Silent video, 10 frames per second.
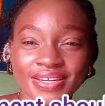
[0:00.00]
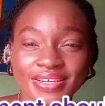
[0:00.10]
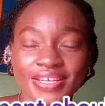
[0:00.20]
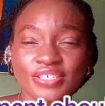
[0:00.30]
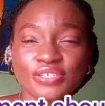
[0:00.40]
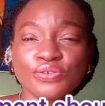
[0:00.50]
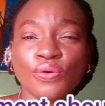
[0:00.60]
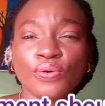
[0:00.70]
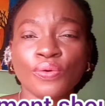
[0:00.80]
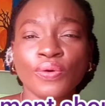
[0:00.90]
there's
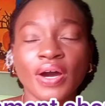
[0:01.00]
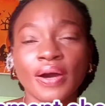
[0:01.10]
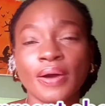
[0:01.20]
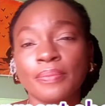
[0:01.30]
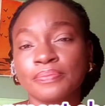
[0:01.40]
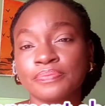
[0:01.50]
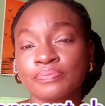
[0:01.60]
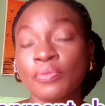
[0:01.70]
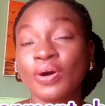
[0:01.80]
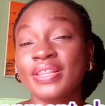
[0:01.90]
no
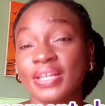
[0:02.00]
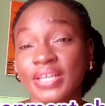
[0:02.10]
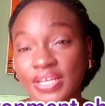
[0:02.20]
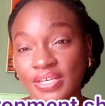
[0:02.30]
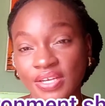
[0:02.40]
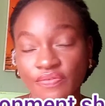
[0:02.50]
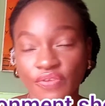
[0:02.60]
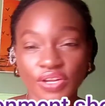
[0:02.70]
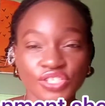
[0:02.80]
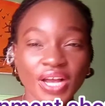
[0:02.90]
modeling for
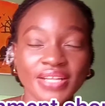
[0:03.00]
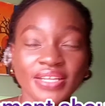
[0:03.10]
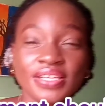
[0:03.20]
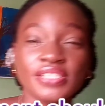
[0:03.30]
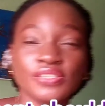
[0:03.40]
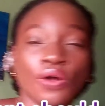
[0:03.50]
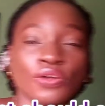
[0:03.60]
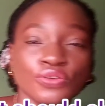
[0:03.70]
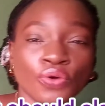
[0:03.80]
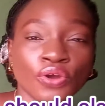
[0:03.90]
the child. And this is
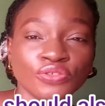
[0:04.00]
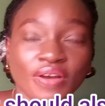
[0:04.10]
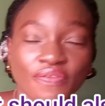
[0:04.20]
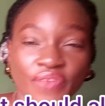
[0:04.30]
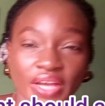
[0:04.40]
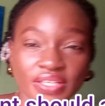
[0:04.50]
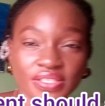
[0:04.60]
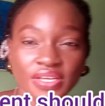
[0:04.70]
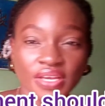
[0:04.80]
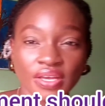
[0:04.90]
also going to affect
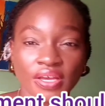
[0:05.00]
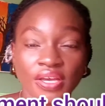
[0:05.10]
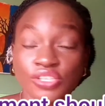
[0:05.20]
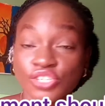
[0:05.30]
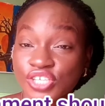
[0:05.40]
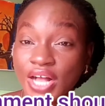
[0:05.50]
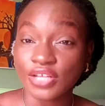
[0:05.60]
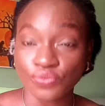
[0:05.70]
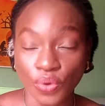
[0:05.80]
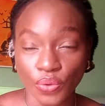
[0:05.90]
the child's
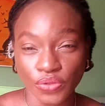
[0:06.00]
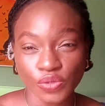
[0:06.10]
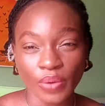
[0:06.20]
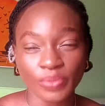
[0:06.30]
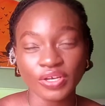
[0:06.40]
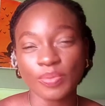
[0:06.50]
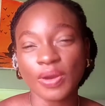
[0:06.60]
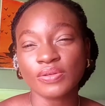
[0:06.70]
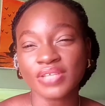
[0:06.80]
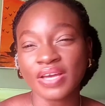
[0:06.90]
growth. So when we talk
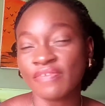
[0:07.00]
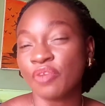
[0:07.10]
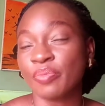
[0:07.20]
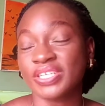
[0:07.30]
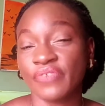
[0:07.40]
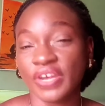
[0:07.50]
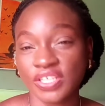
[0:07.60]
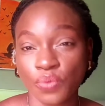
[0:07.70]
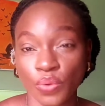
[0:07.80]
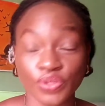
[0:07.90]
about environment affecting
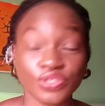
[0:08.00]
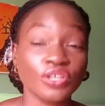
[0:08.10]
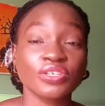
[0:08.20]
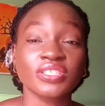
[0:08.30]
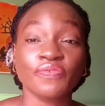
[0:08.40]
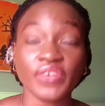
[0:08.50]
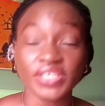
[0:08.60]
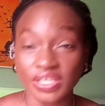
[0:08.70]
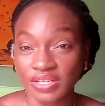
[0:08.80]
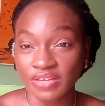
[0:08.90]
growth, it's not just the
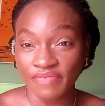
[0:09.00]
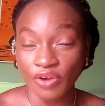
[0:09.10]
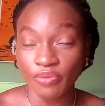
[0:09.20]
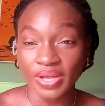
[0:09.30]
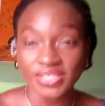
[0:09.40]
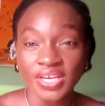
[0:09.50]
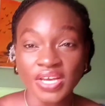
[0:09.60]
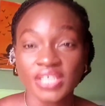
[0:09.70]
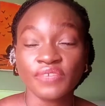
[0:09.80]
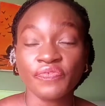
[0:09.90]
physical environment,
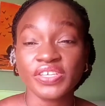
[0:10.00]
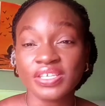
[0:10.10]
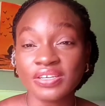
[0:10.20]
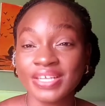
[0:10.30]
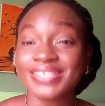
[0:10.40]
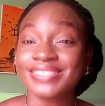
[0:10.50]
it's the physical and the